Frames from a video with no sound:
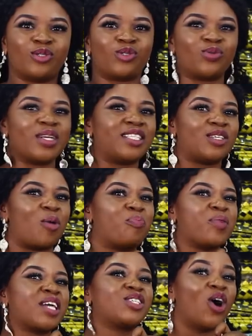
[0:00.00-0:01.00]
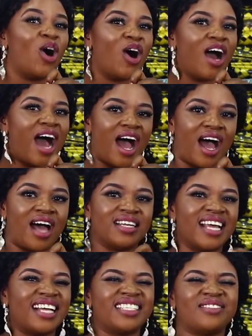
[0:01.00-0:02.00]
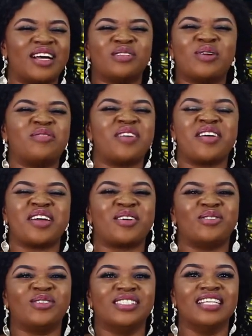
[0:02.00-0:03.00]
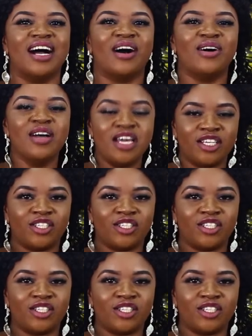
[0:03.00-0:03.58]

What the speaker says: will tweet your picture, ah, Nigerians were very good now.